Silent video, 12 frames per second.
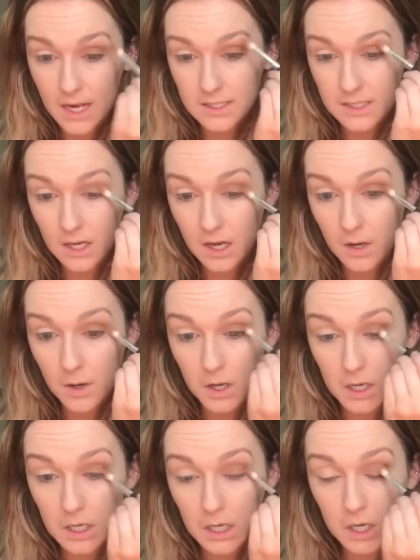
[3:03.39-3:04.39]
it's
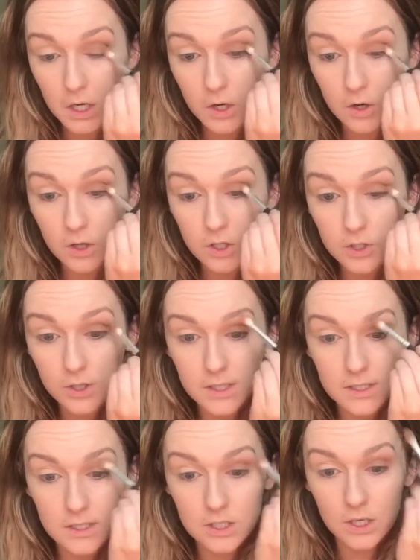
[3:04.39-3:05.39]
a good
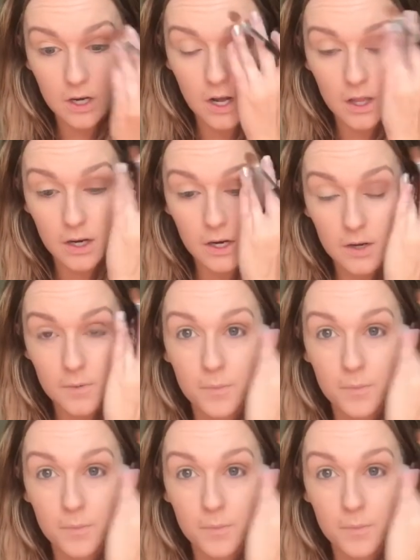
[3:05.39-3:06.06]
transition color.